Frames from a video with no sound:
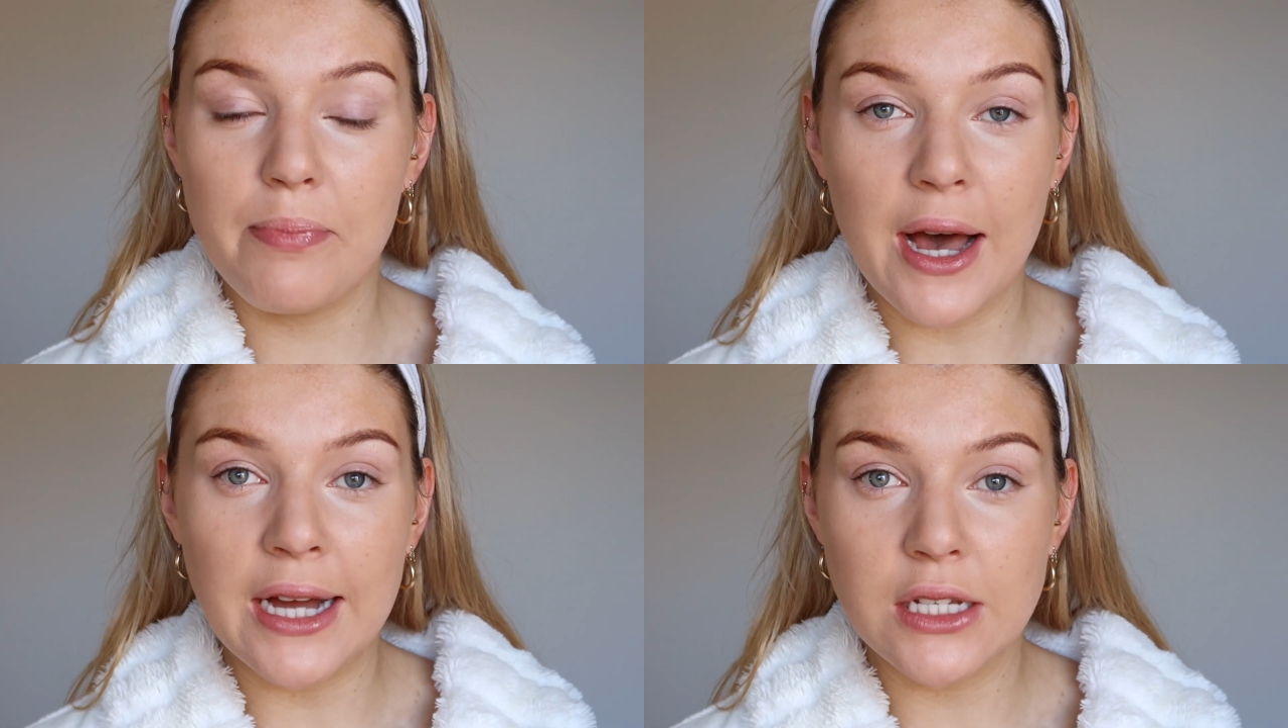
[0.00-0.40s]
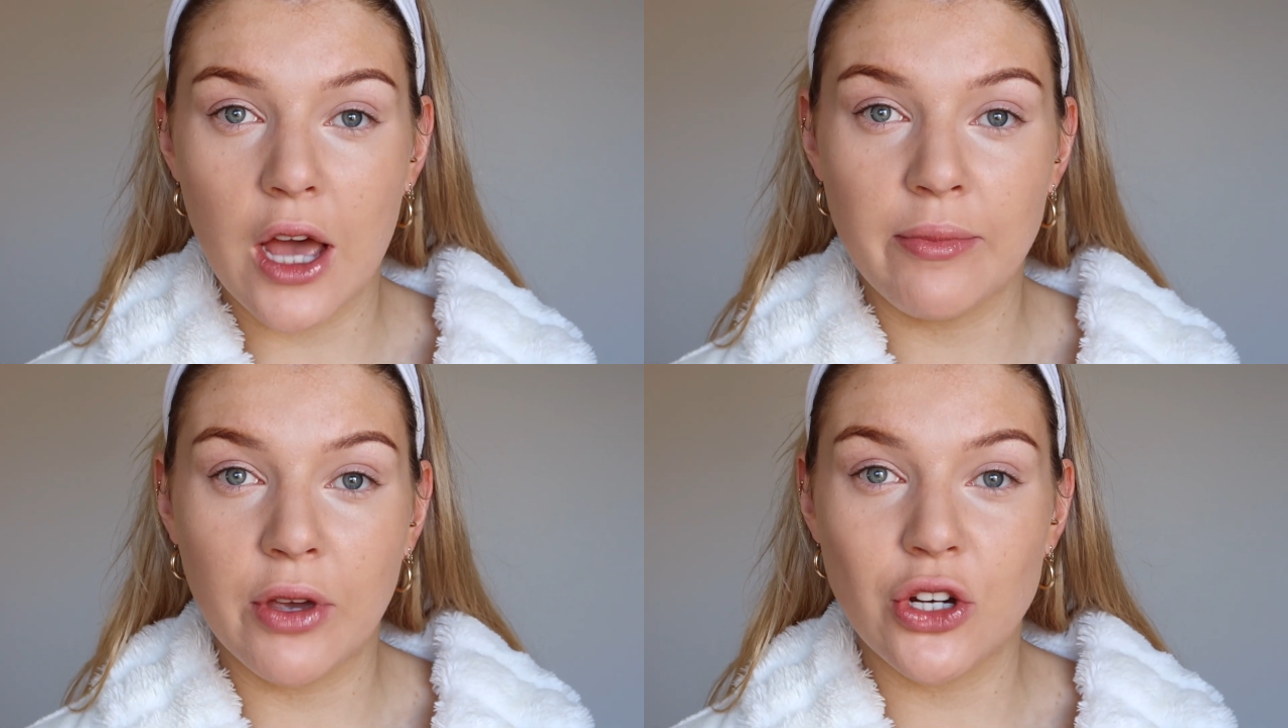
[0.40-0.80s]
but
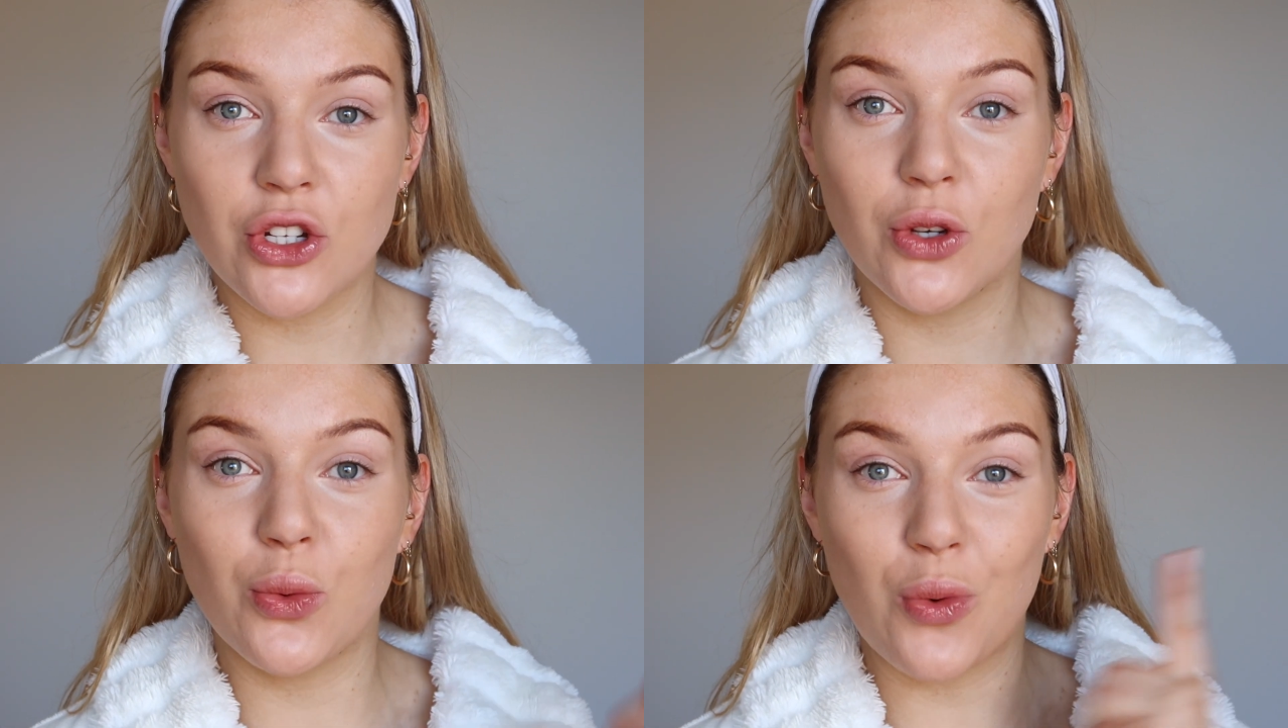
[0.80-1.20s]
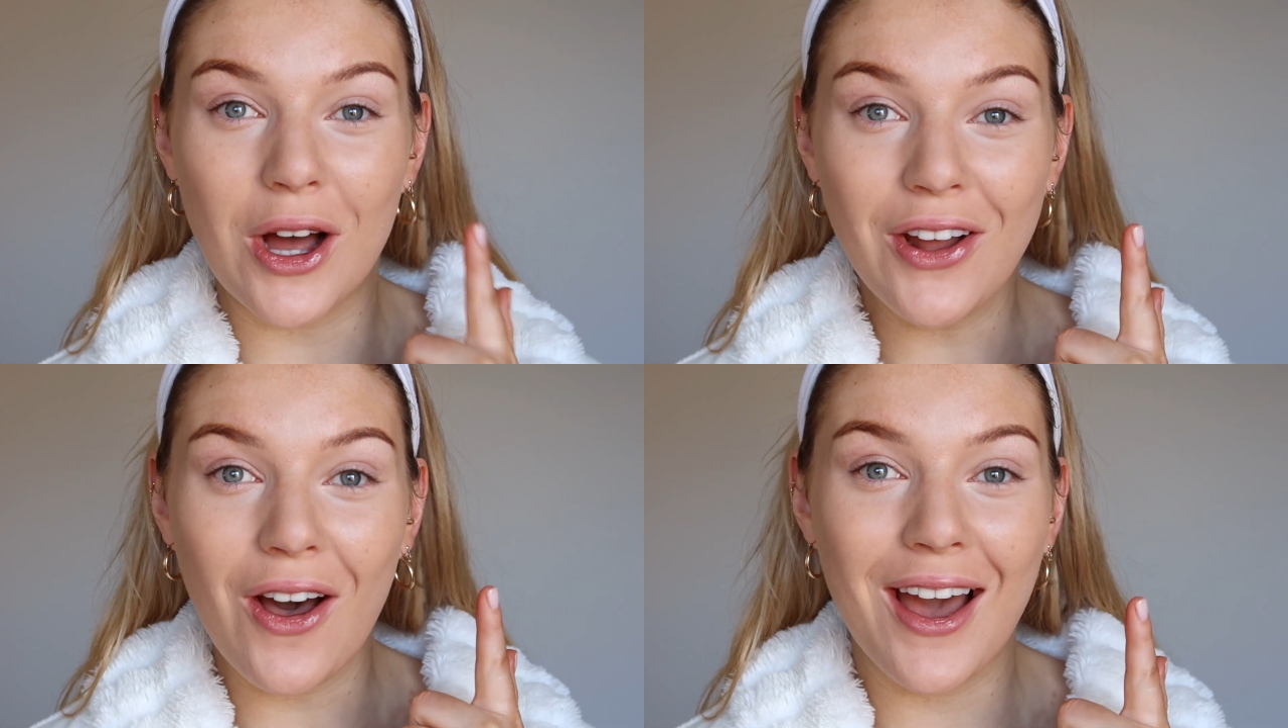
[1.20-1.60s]
I'm going to do
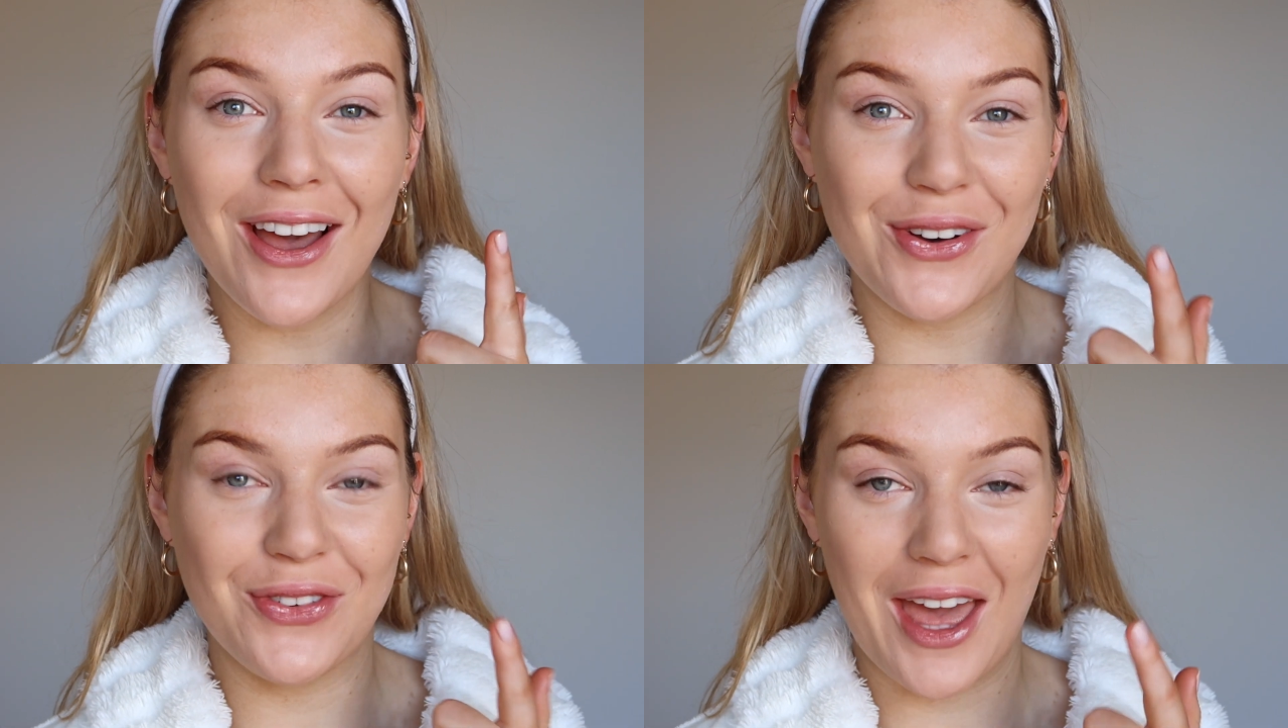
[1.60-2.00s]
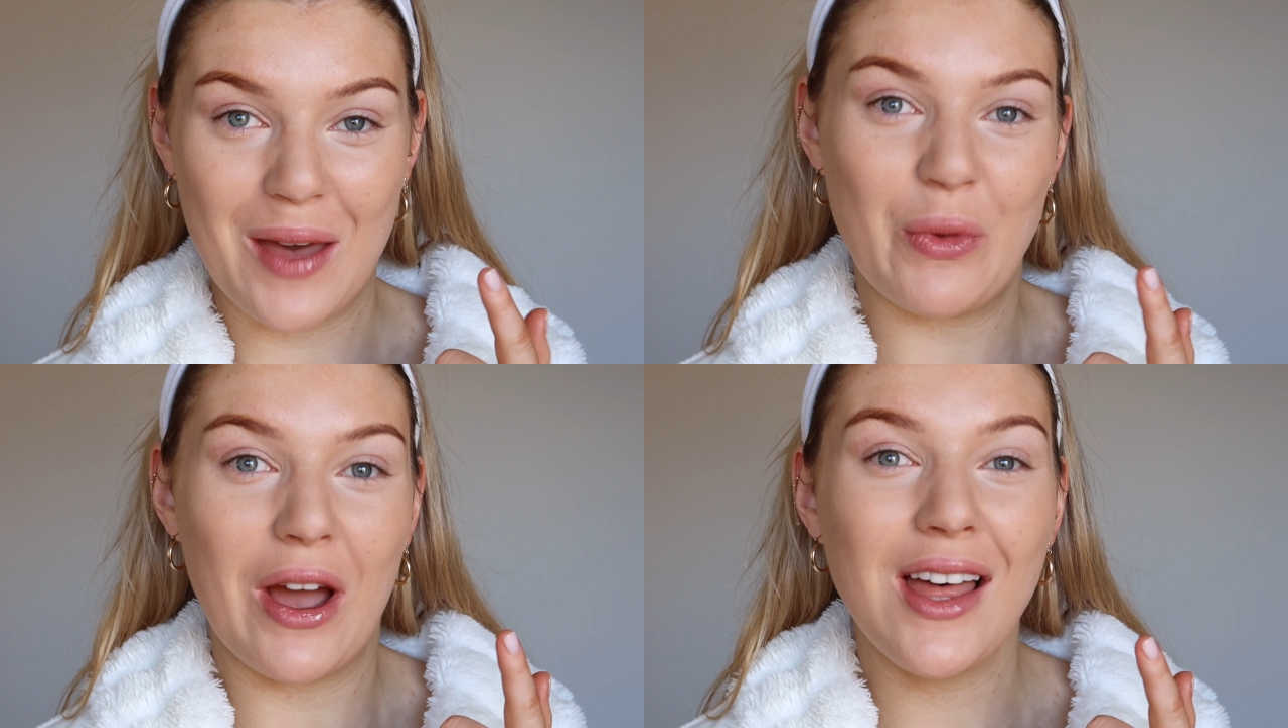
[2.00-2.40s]
one eye off
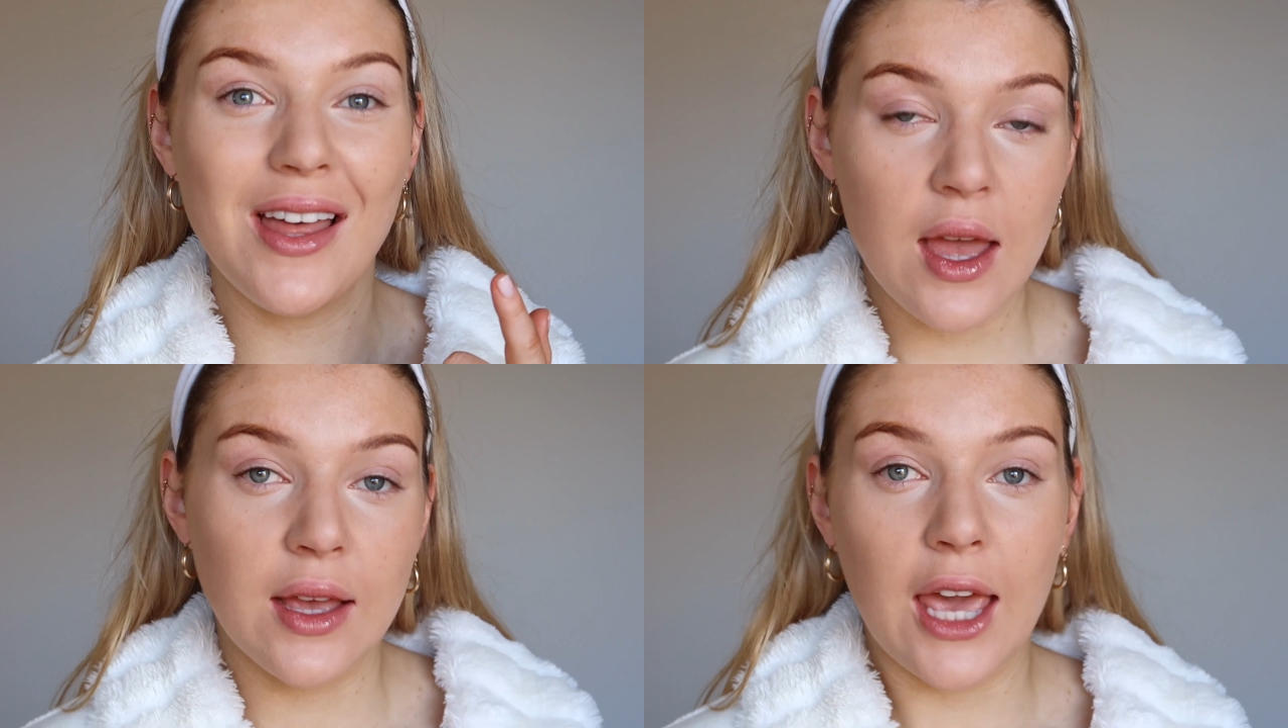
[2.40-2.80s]
camera.